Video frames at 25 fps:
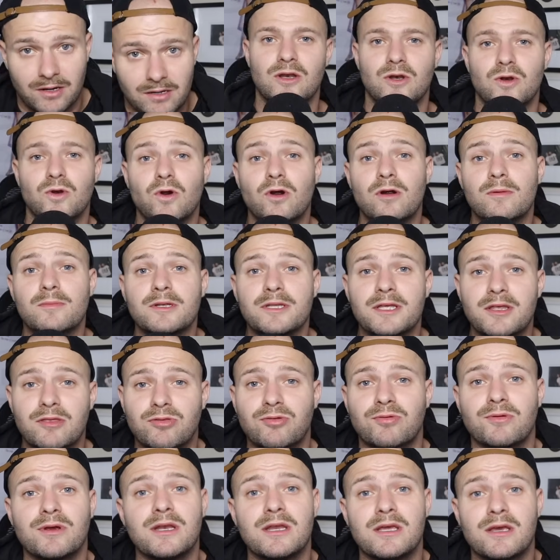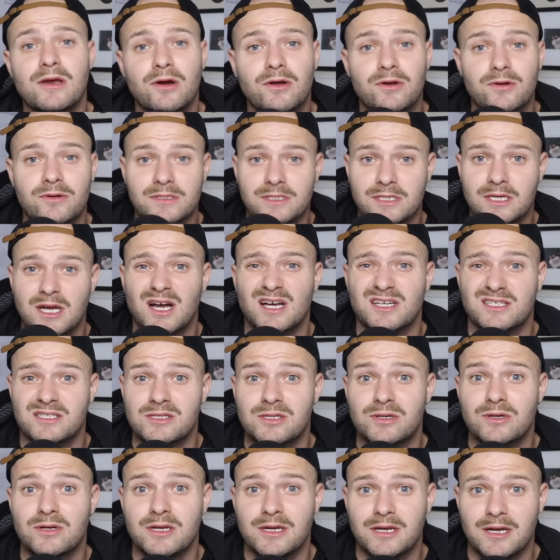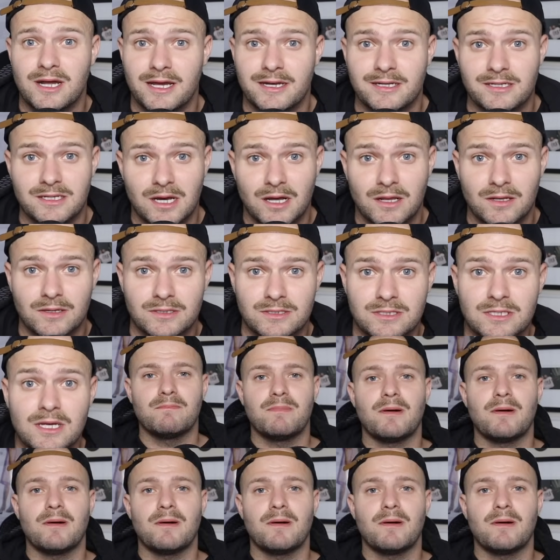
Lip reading: Normally, 3 deodorants cost $39,